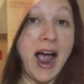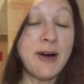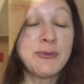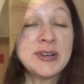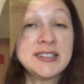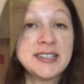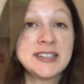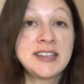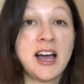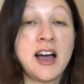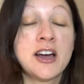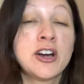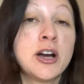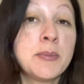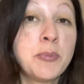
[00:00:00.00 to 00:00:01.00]
We did that
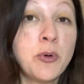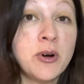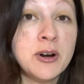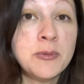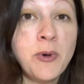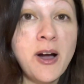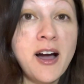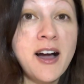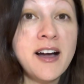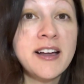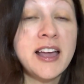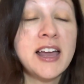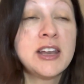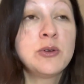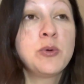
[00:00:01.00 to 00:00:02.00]
on our boardwalk,
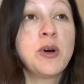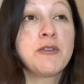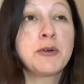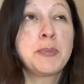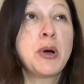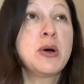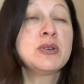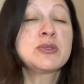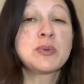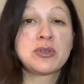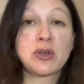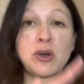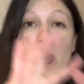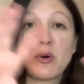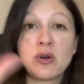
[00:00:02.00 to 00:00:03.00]
and whoever posed with the
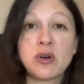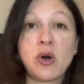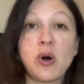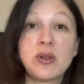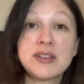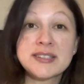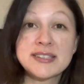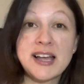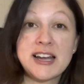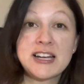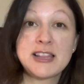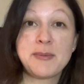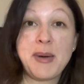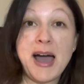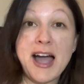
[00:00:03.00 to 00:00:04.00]
Coca-Cola sign in
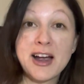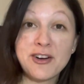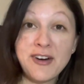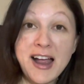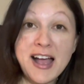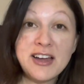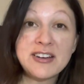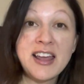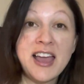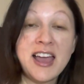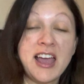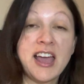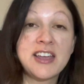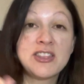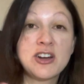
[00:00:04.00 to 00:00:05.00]
the background
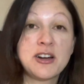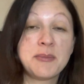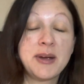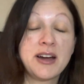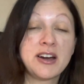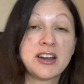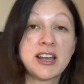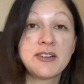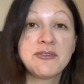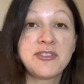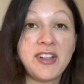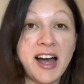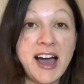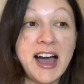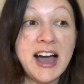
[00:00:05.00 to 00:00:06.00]
and their American
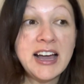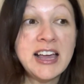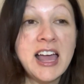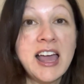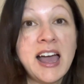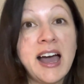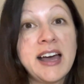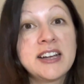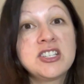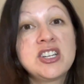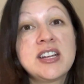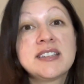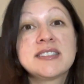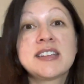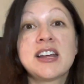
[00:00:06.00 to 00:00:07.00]
flag had a
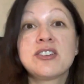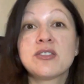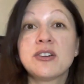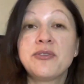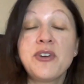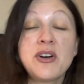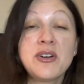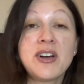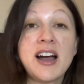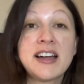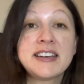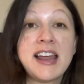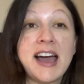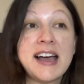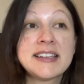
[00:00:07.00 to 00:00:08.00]
chance to enter in a photo
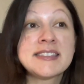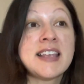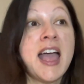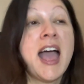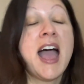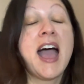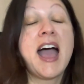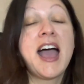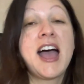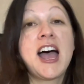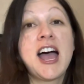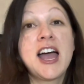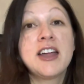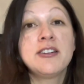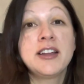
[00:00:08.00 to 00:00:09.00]
contest,
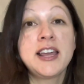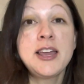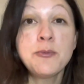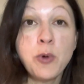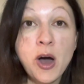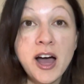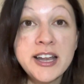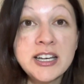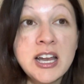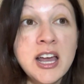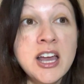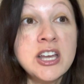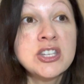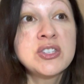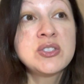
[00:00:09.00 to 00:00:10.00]
and he won.
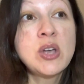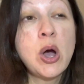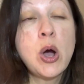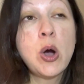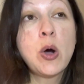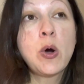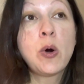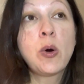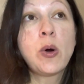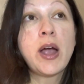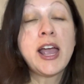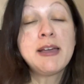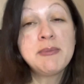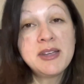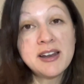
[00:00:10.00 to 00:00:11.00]
So
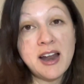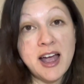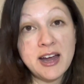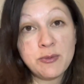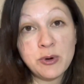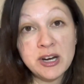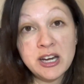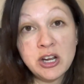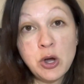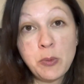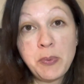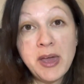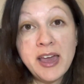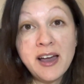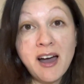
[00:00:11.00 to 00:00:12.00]
Amy and I were gonna go
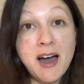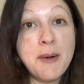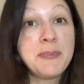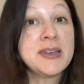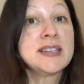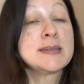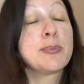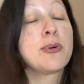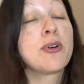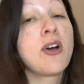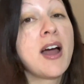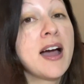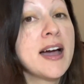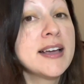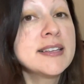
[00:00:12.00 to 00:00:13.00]
pick up his
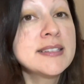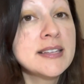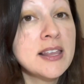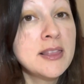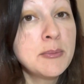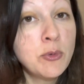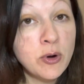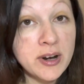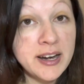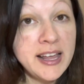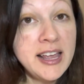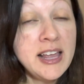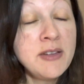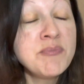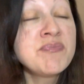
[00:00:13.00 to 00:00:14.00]
prize in the
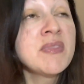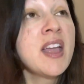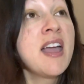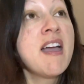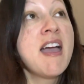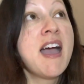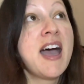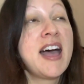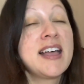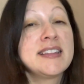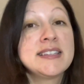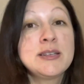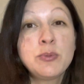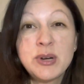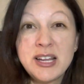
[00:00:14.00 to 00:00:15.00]
morning and
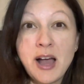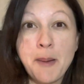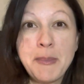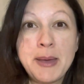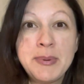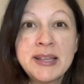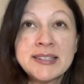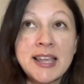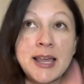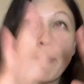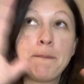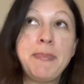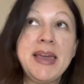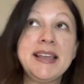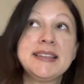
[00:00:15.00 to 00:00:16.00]
see what he got. Maybe it's like a
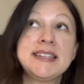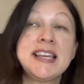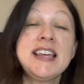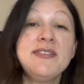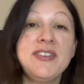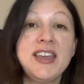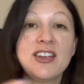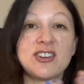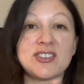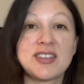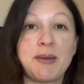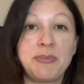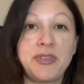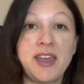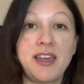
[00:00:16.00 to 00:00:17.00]
big TV or
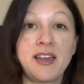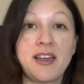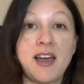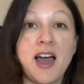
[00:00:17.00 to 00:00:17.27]
something.